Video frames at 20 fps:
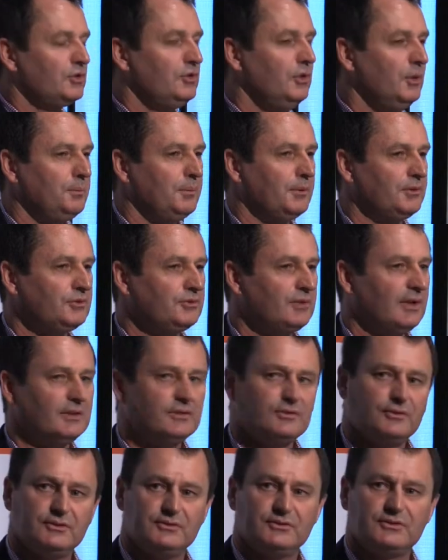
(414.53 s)
corporate
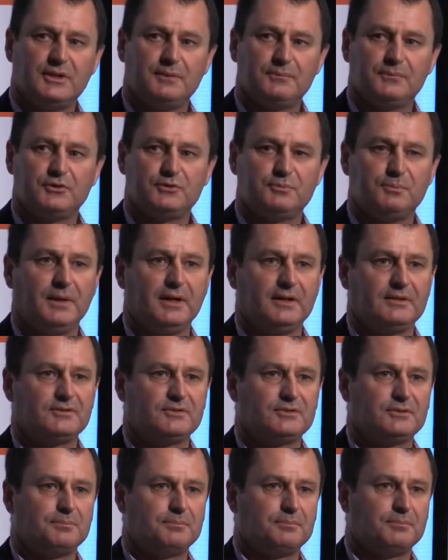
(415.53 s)
structure in some
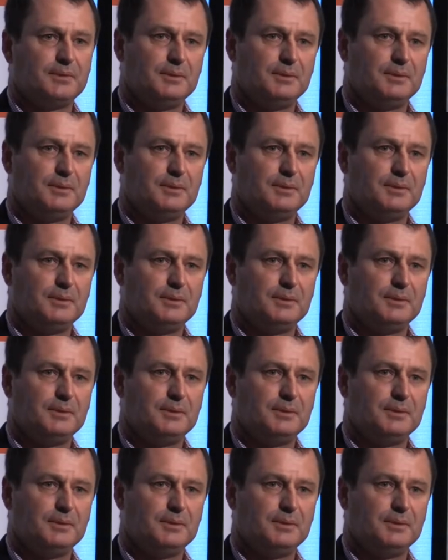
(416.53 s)
respects.